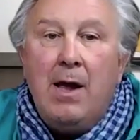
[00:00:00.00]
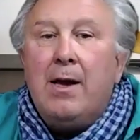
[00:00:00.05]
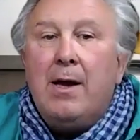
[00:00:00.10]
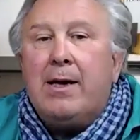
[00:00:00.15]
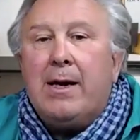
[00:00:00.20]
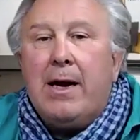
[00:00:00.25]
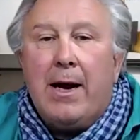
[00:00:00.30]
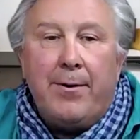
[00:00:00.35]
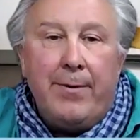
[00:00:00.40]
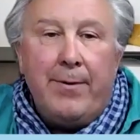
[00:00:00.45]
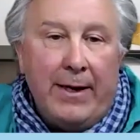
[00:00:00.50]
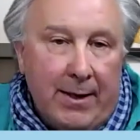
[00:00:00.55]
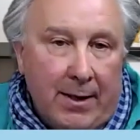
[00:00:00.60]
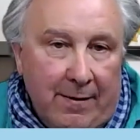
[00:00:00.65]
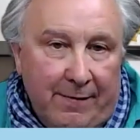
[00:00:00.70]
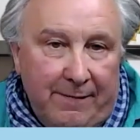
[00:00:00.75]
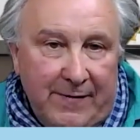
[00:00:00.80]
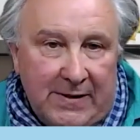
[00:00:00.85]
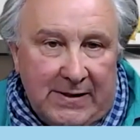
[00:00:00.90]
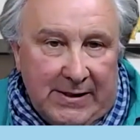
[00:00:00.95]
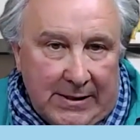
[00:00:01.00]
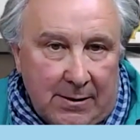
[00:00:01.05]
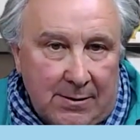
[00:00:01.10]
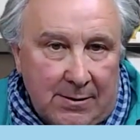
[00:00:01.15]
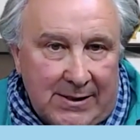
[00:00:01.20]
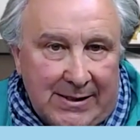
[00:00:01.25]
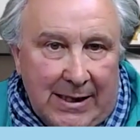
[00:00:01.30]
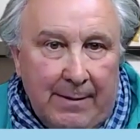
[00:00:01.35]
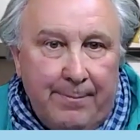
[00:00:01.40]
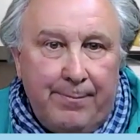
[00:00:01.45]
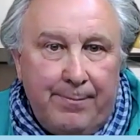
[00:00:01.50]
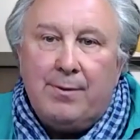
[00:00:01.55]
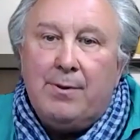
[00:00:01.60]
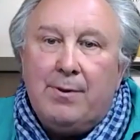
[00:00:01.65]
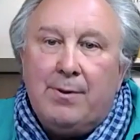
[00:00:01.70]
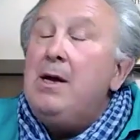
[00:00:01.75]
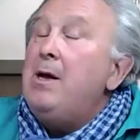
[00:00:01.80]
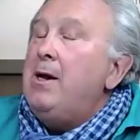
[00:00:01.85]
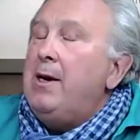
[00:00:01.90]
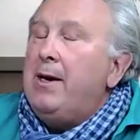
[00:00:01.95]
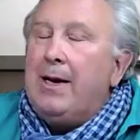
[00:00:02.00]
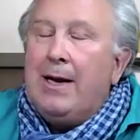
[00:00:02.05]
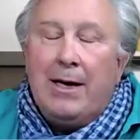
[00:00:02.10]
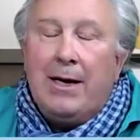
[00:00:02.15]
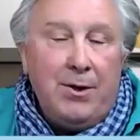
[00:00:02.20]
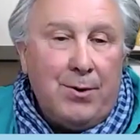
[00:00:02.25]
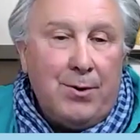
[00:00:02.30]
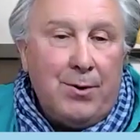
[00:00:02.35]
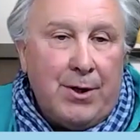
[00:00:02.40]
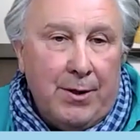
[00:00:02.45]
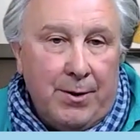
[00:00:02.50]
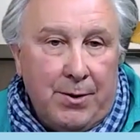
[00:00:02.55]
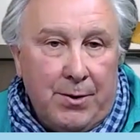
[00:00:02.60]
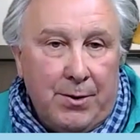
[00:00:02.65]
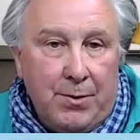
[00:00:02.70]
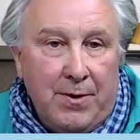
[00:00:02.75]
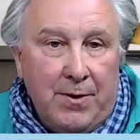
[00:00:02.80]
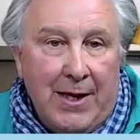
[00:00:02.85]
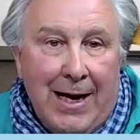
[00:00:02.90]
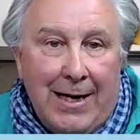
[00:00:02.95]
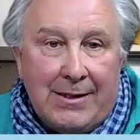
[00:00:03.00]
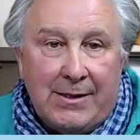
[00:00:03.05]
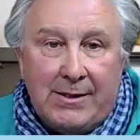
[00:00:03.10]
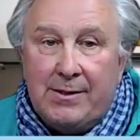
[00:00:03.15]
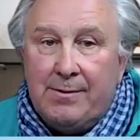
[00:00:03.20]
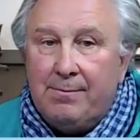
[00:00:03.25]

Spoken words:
carrying a physical sample. Now you can do that